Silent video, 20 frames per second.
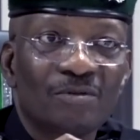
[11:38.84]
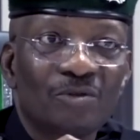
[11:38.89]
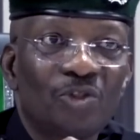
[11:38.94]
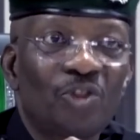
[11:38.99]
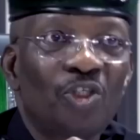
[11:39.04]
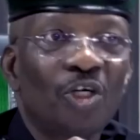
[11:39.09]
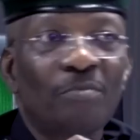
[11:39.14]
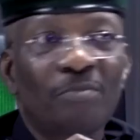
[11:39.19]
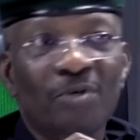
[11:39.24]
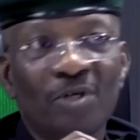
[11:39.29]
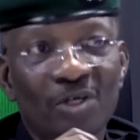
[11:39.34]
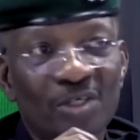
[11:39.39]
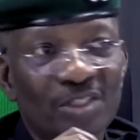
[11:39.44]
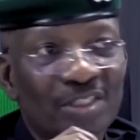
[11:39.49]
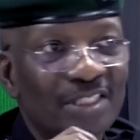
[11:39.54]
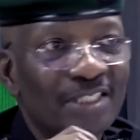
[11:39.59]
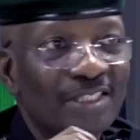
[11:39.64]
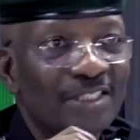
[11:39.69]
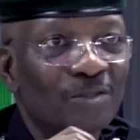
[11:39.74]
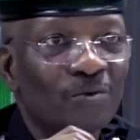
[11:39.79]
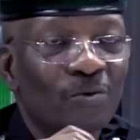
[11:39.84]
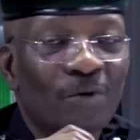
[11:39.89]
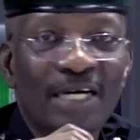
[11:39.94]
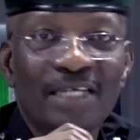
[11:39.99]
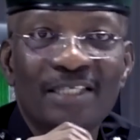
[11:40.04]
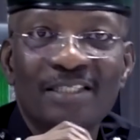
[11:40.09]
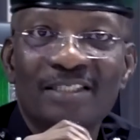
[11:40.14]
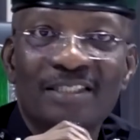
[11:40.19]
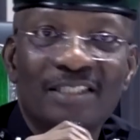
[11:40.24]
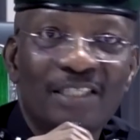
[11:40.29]
Job losses were
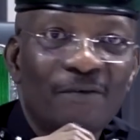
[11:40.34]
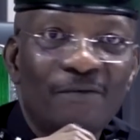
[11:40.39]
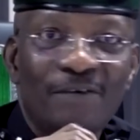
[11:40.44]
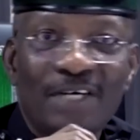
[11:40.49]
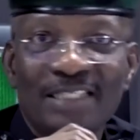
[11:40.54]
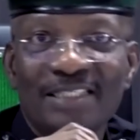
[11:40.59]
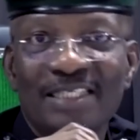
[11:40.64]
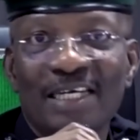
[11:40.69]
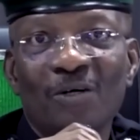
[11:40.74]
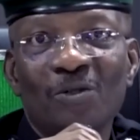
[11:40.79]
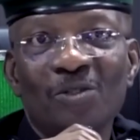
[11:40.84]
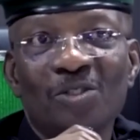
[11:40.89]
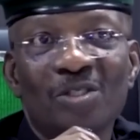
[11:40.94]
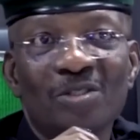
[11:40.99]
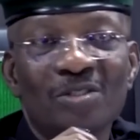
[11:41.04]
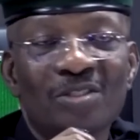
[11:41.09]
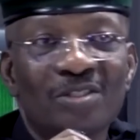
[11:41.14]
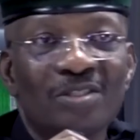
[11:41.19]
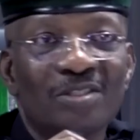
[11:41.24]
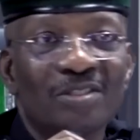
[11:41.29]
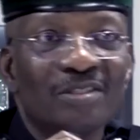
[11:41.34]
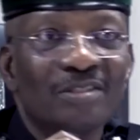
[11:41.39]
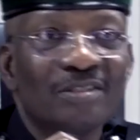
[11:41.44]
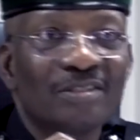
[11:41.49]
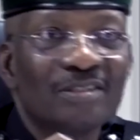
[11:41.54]
in several thousands.